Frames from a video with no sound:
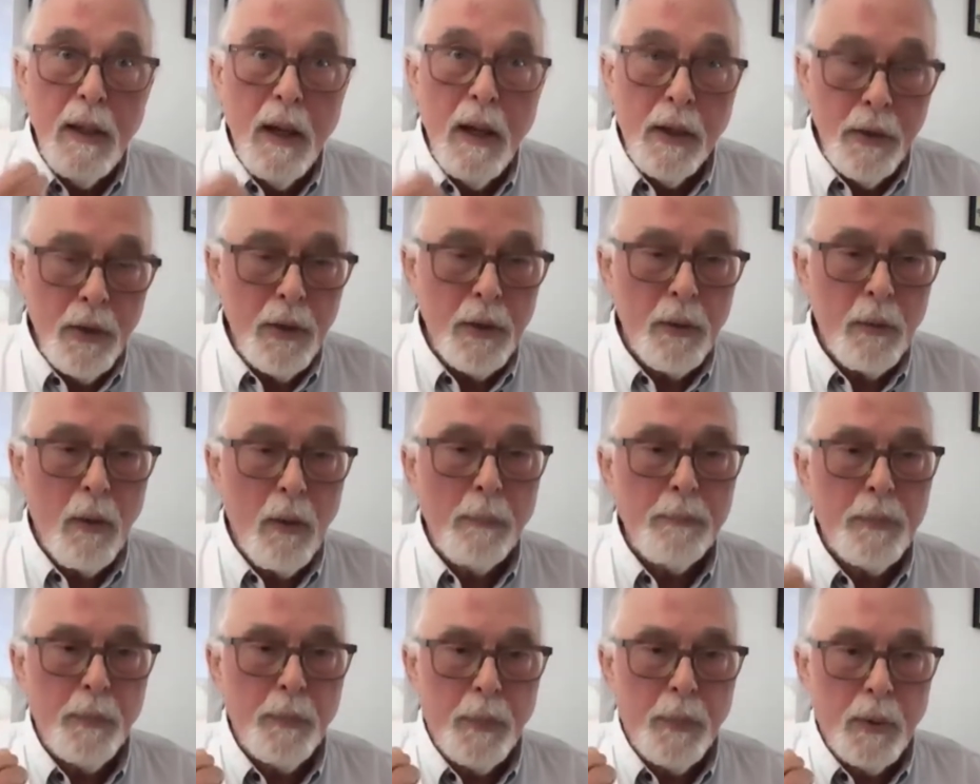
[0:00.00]

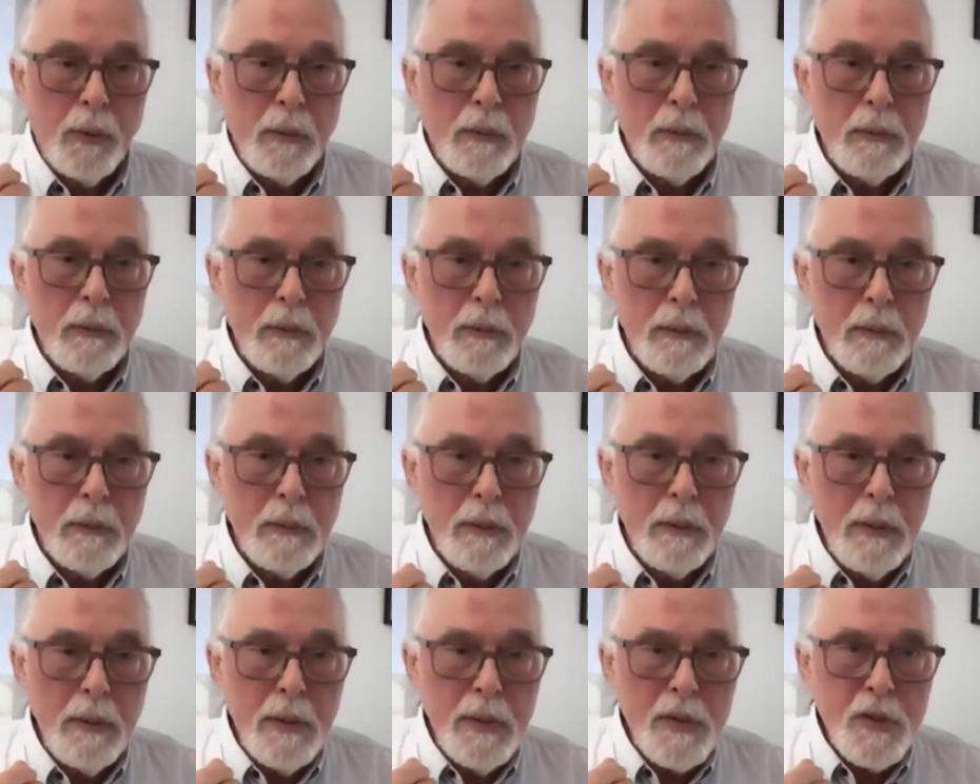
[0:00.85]
uninterruptible.
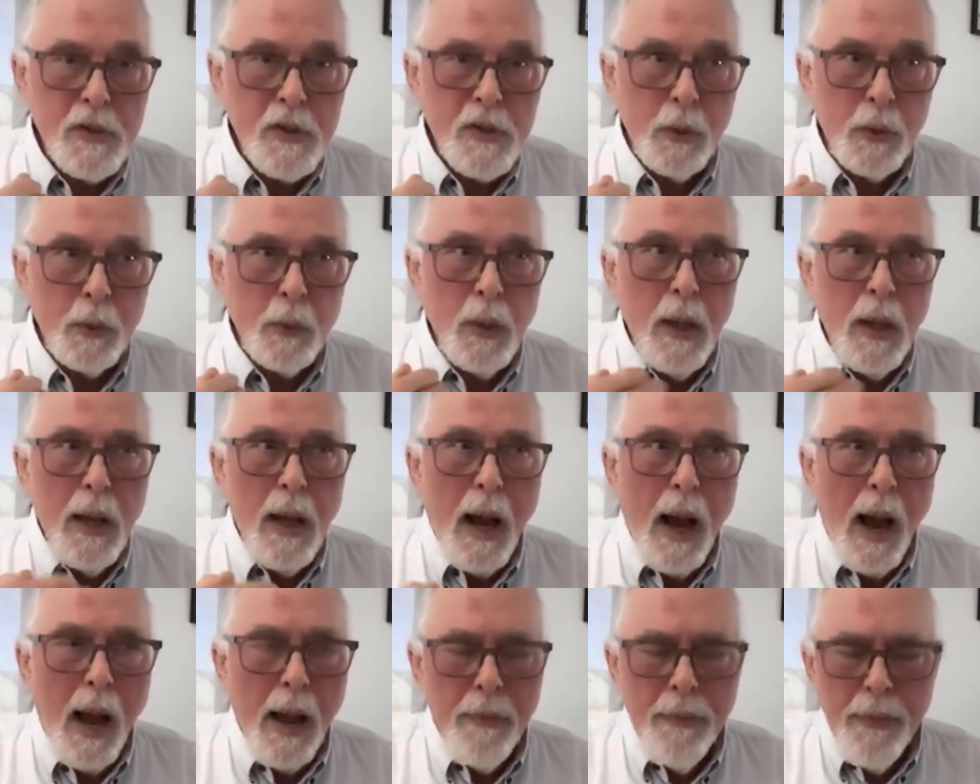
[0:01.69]
So
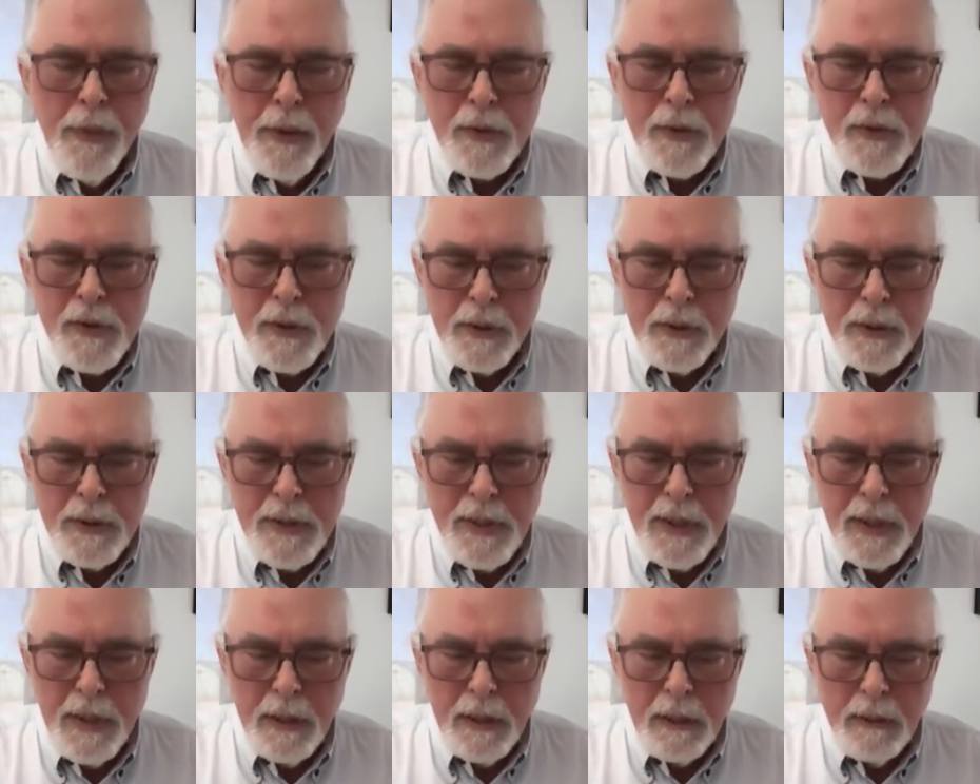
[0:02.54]
I think it's going to
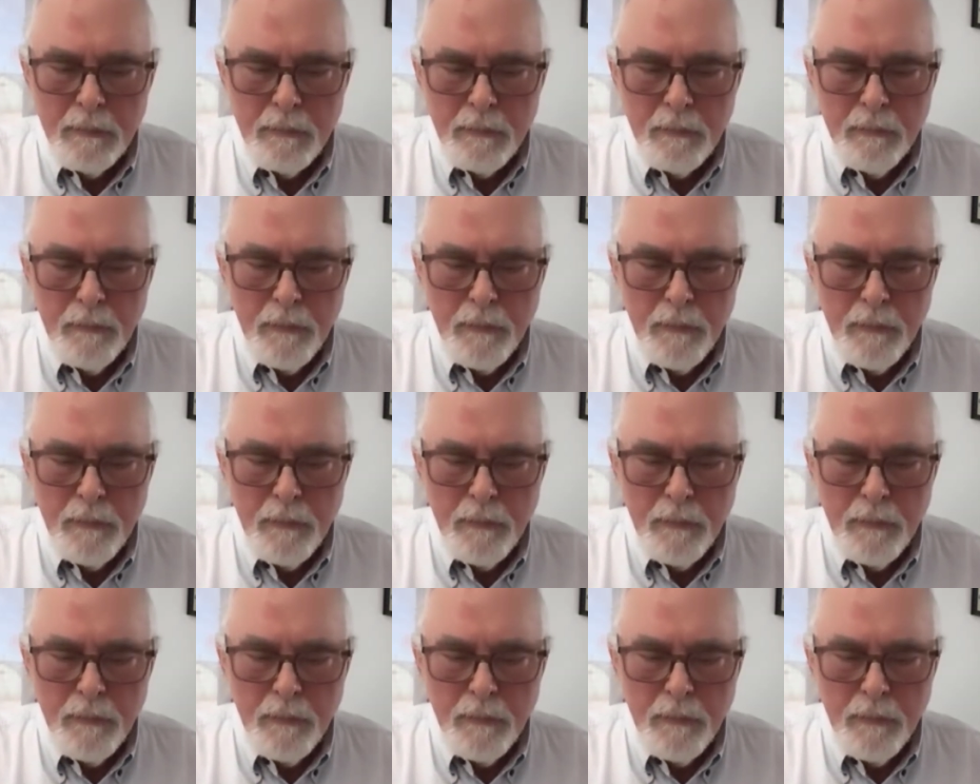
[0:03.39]
take.